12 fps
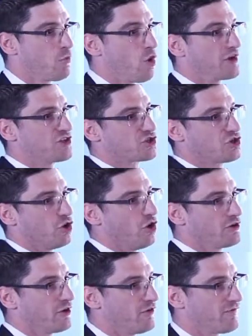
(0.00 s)
what is
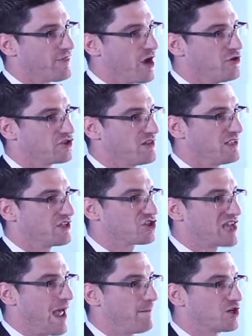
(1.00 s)
good for those in the
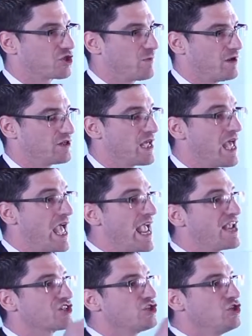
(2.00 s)
establishment
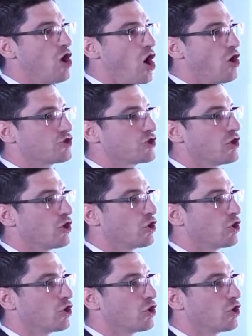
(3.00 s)
is not